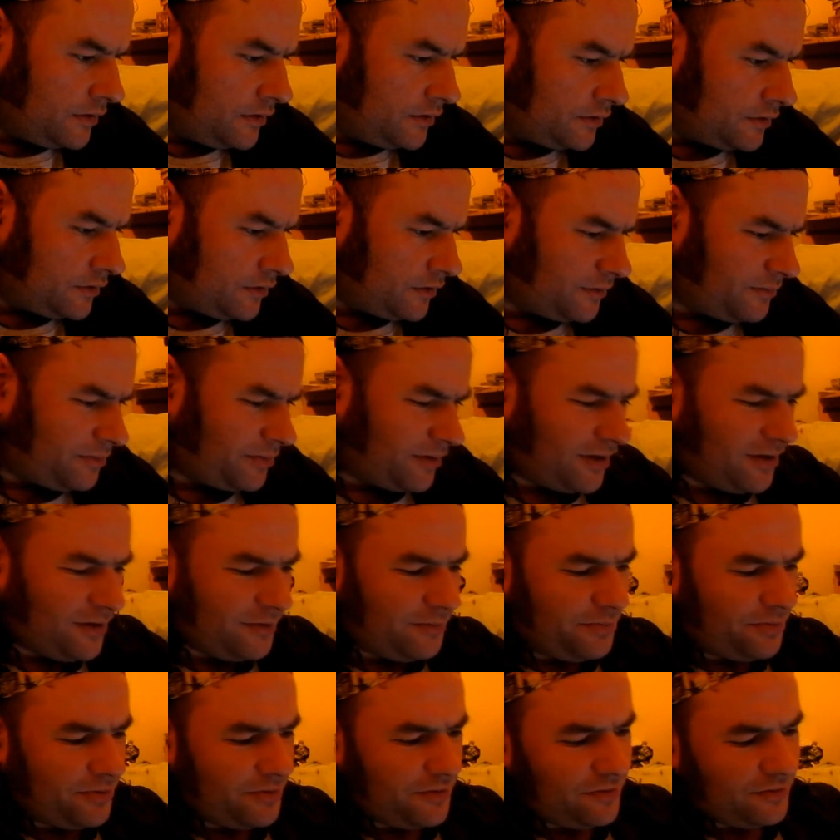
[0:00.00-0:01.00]
So I'll
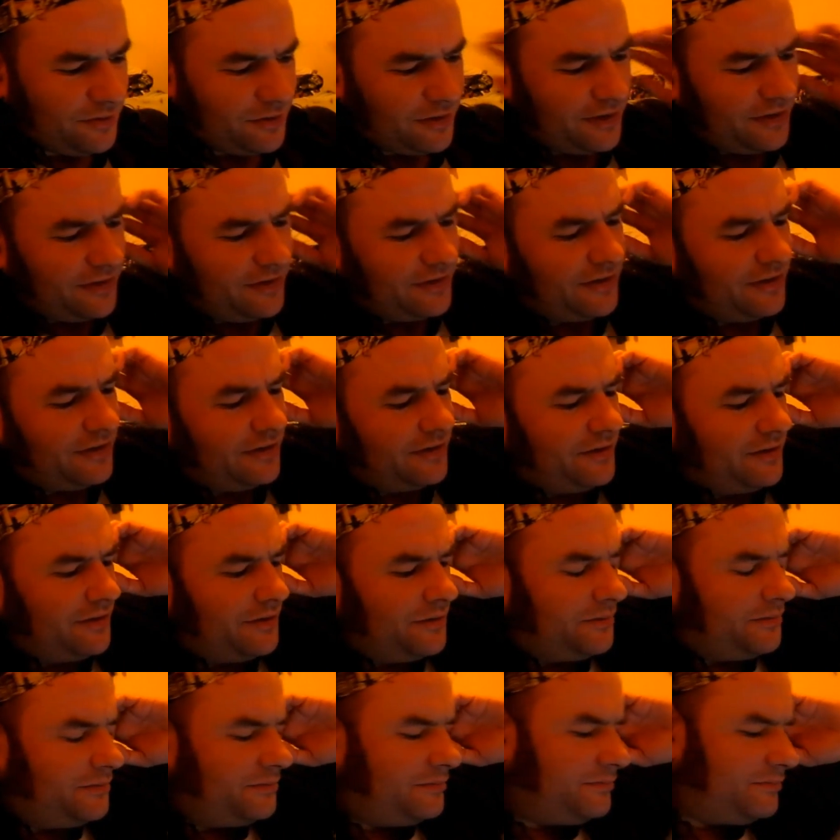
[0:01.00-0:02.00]
put all this in the
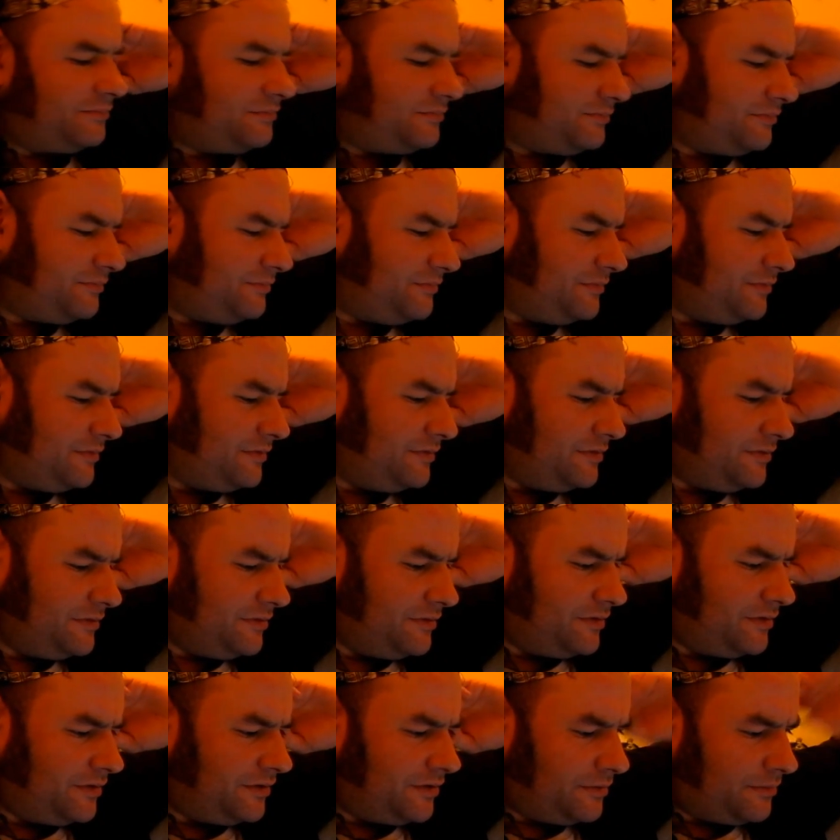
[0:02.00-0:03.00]

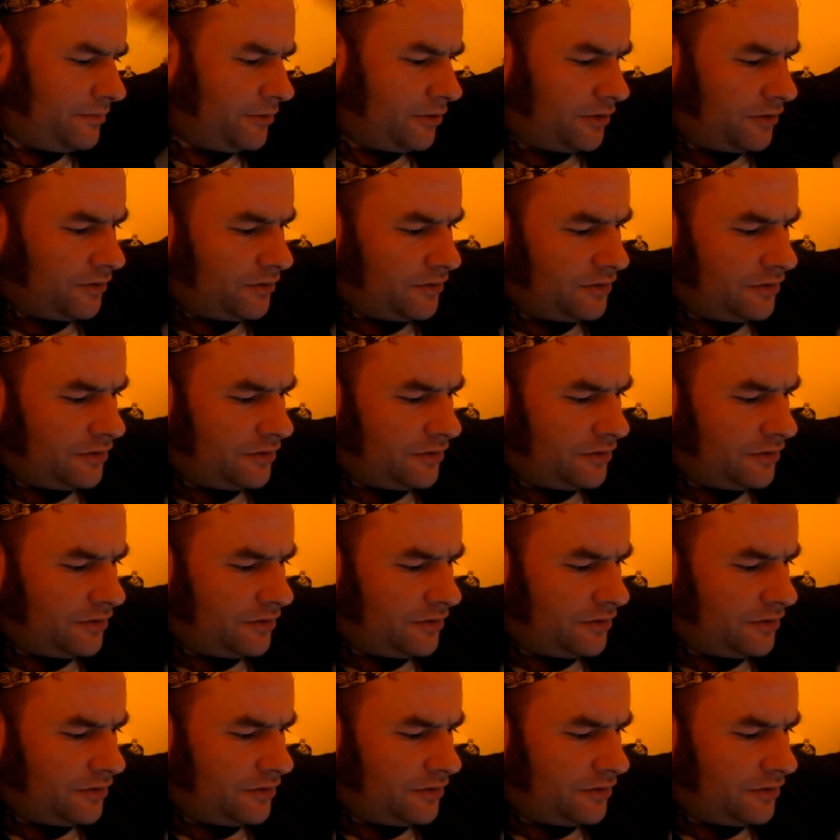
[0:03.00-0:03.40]
box.